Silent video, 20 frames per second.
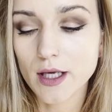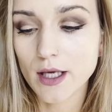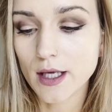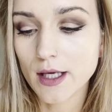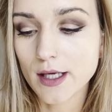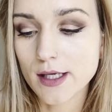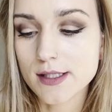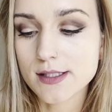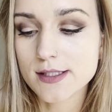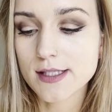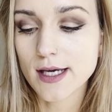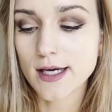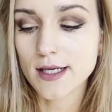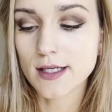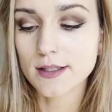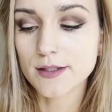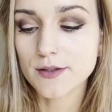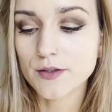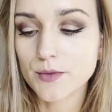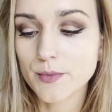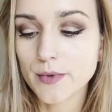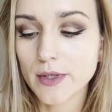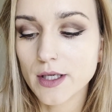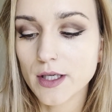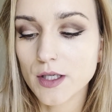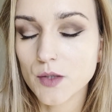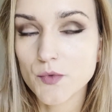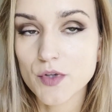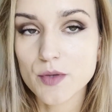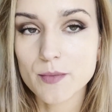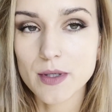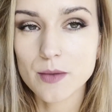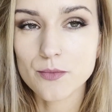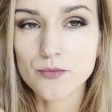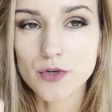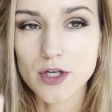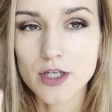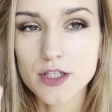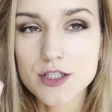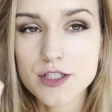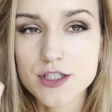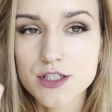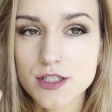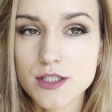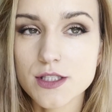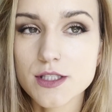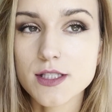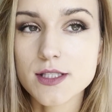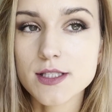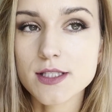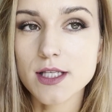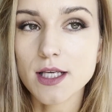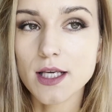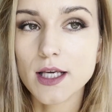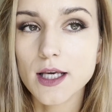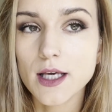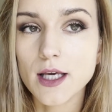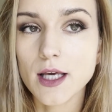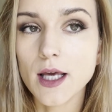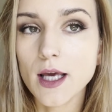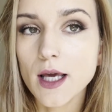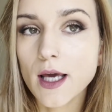and add a little bit in with my brush just to see